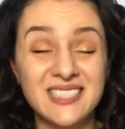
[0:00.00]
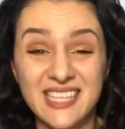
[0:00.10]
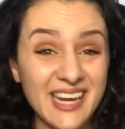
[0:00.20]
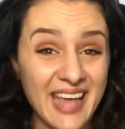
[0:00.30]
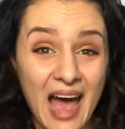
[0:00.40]

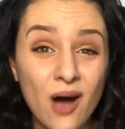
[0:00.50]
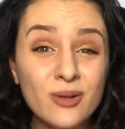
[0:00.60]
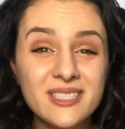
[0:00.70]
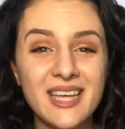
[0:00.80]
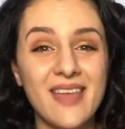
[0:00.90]
sitting
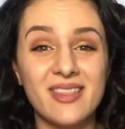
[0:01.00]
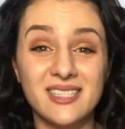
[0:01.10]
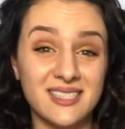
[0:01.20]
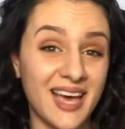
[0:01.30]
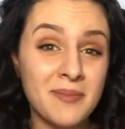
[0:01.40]
out and the
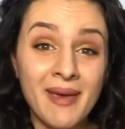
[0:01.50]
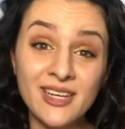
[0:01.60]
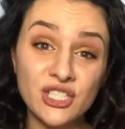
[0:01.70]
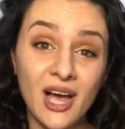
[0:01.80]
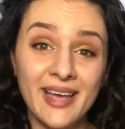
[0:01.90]
sun may
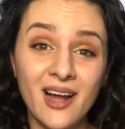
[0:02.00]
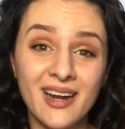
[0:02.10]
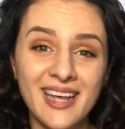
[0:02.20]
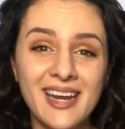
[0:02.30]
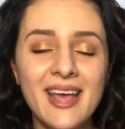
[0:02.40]
shine
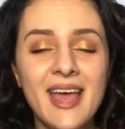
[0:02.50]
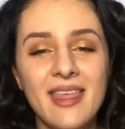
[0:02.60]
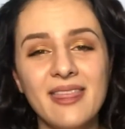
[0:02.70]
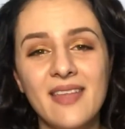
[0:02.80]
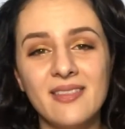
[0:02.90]
on it,
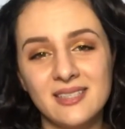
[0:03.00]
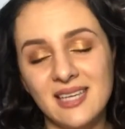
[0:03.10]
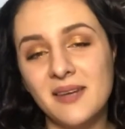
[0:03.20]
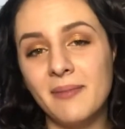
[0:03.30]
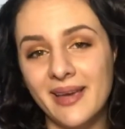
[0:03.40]
then the
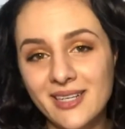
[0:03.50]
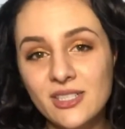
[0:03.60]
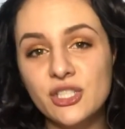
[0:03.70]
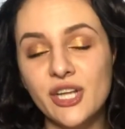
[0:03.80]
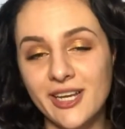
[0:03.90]
sun might
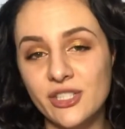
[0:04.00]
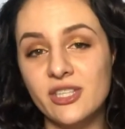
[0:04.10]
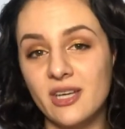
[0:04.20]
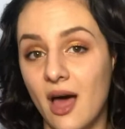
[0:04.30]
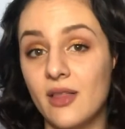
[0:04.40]
change
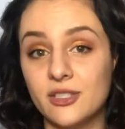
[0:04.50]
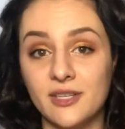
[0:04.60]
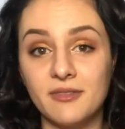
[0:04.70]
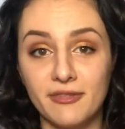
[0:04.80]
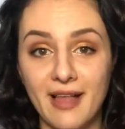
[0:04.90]
the colors
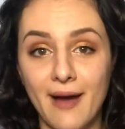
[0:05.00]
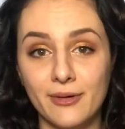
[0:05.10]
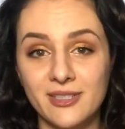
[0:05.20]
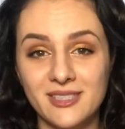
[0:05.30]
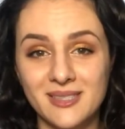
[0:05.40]
of the
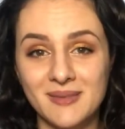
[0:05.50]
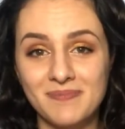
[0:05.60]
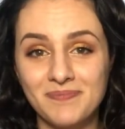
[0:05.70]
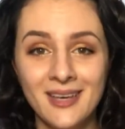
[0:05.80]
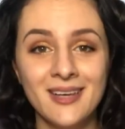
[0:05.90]
flowers.
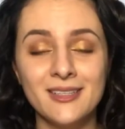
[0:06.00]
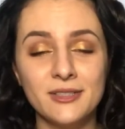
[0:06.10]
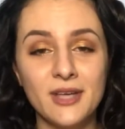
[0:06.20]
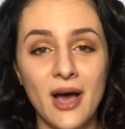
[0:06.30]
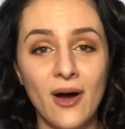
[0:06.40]

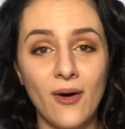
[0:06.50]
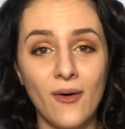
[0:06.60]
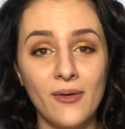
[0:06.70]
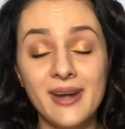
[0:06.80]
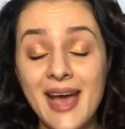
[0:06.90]

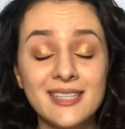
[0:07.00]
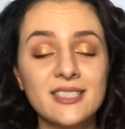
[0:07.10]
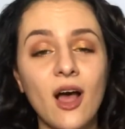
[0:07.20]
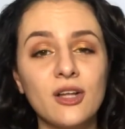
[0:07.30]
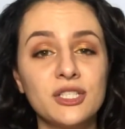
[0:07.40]
So next,
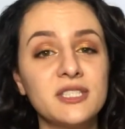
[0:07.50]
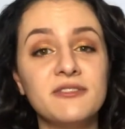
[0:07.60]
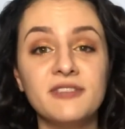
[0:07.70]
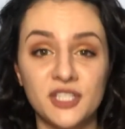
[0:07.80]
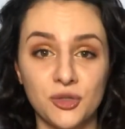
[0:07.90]
I'll just
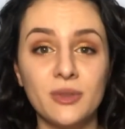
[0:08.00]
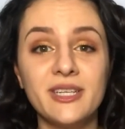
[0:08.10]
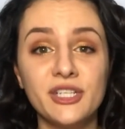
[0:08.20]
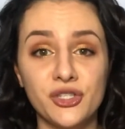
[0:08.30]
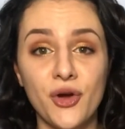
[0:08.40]

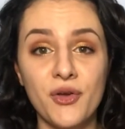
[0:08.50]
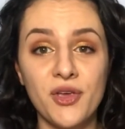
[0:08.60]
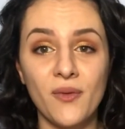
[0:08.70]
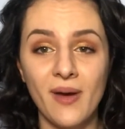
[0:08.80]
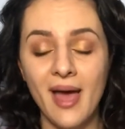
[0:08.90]
visually show
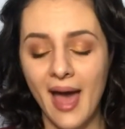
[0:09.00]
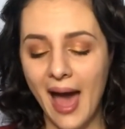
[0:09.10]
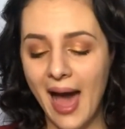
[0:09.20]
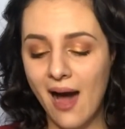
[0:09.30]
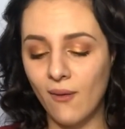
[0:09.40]
you
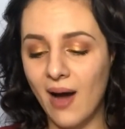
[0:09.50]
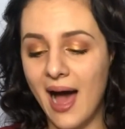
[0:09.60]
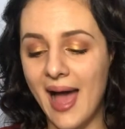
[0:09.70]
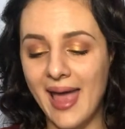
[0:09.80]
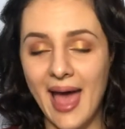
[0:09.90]
how
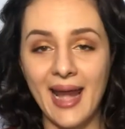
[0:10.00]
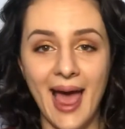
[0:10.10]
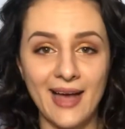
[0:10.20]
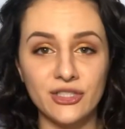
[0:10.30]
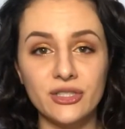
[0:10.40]
I had
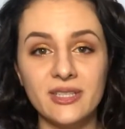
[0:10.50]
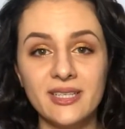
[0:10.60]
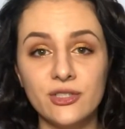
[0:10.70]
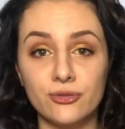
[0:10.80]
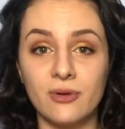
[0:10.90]

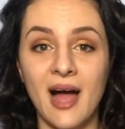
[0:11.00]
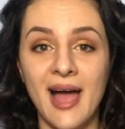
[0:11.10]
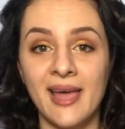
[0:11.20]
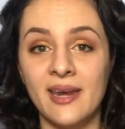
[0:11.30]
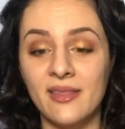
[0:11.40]
actually
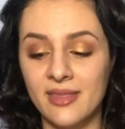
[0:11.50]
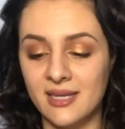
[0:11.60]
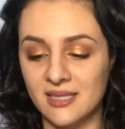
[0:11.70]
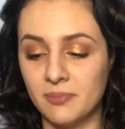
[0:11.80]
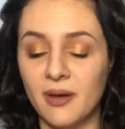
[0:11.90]
dried
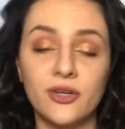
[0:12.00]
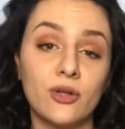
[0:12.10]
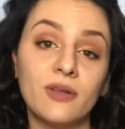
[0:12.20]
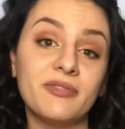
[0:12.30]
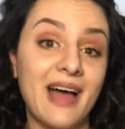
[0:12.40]
this
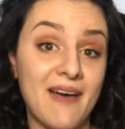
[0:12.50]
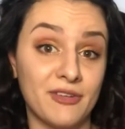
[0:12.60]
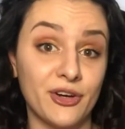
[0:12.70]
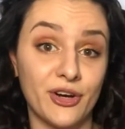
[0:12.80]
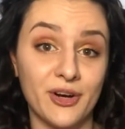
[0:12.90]
bundle of
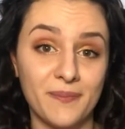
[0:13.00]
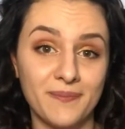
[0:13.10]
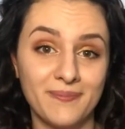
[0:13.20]
lavender.